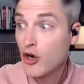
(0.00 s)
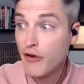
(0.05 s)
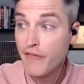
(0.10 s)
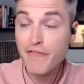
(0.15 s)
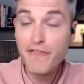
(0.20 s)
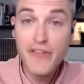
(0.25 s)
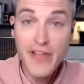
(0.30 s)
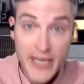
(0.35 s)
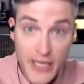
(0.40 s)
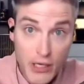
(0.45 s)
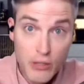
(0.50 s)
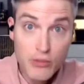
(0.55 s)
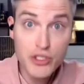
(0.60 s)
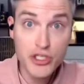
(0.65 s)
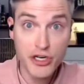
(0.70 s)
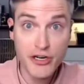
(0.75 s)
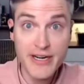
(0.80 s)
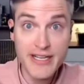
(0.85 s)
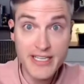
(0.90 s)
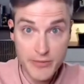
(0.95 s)
Her video
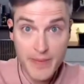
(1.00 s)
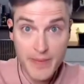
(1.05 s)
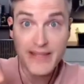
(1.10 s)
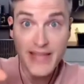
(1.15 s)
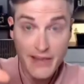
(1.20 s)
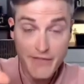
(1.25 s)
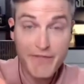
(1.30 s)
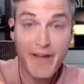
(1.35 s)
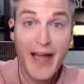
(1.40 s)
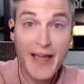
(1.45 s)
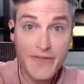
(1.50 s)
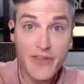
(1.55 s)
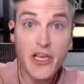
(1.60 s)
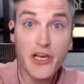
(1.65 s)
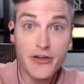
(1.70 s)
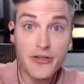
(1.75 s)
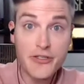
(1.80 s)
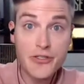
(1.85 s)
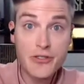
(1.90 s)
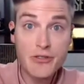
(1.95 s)
journey's been like 5
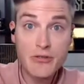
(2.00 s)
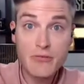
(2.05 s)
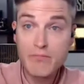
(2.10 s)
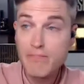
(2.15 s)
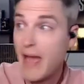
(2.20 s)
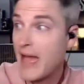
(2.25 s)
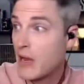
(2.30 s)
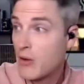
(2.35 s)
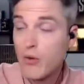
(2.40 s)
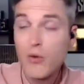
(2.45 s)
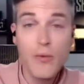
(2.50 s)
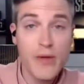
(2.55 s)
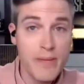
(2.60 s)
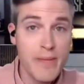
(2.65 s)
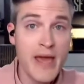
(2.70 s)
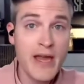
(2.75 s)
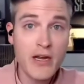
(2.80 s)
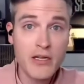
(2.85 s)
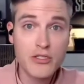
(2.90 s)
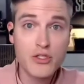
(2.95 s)
years back when we
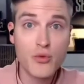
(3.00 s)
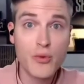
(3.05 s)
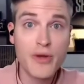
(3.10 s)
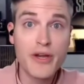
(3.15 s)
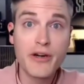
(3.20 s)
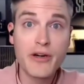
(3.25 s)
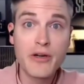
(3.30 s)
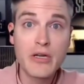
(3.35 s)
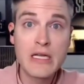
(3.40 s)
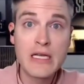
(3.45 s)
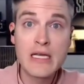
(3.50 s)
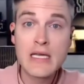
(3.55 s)
met on Twitter.